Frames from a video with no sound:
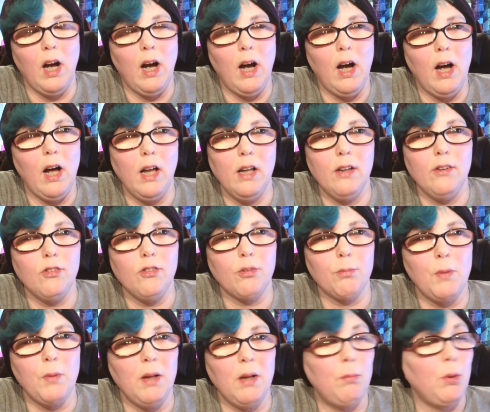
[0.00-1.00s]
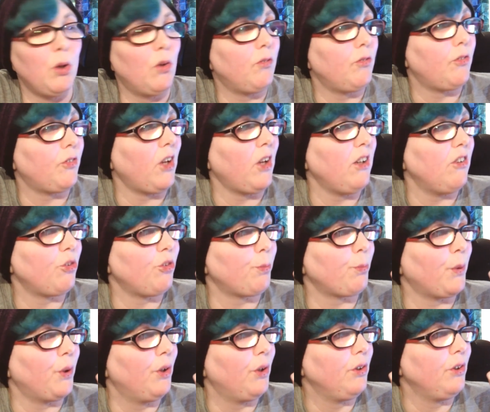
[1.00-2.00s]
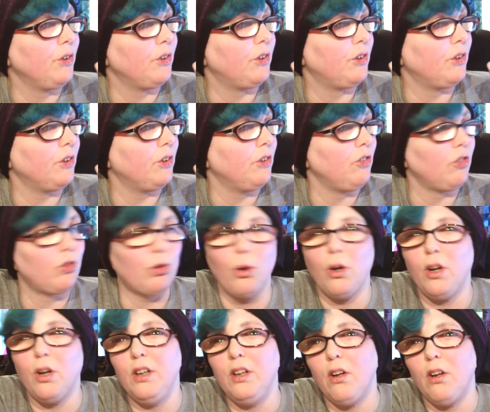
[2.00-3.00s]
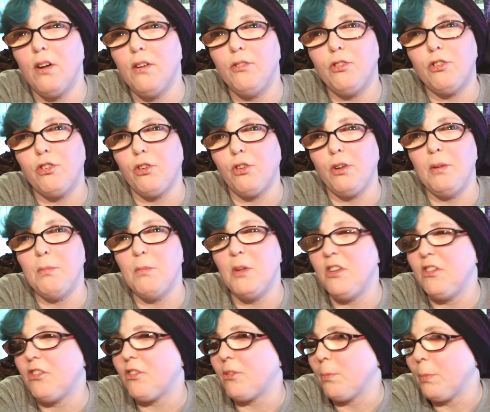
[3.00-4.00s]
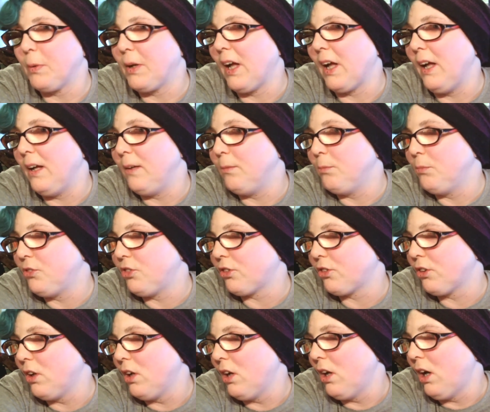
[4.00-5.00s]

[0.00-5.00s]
and maybe on Facebook and try live streaming some games.